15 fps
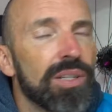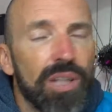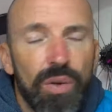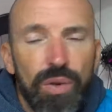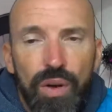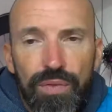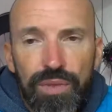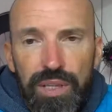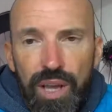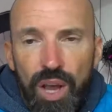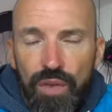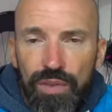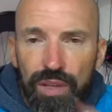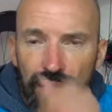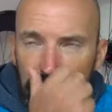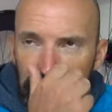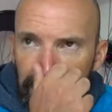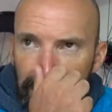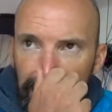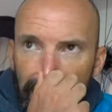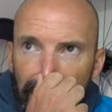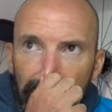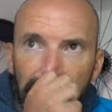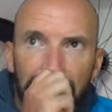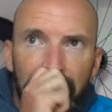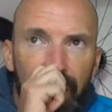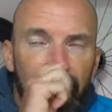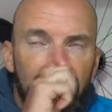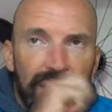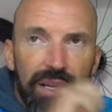So obviously over the last, it
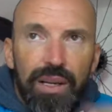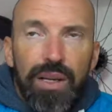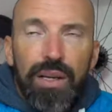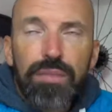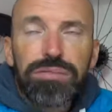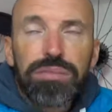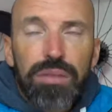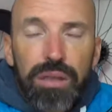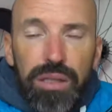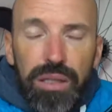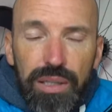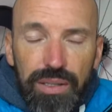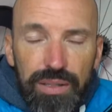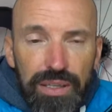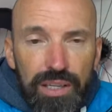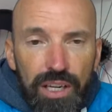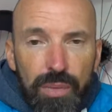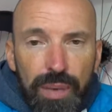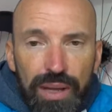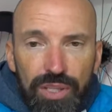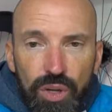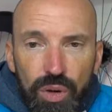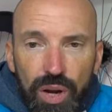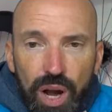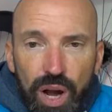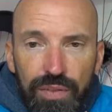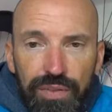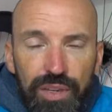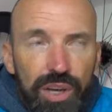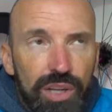seems like about
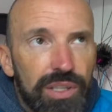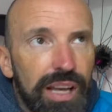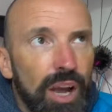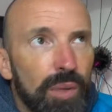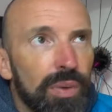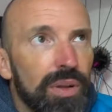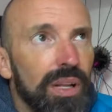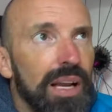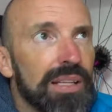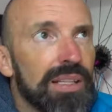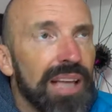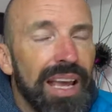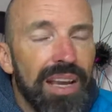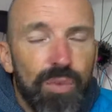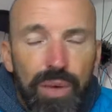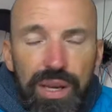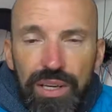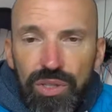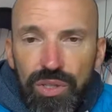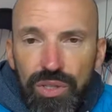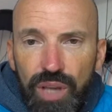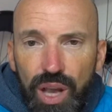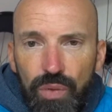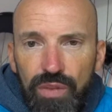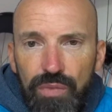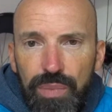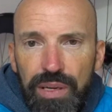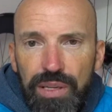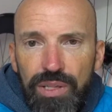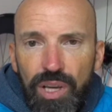2.5 years now, but the last 8 weeks or so, we've
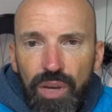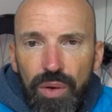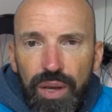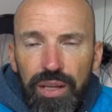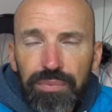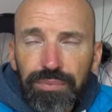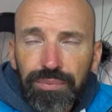been doing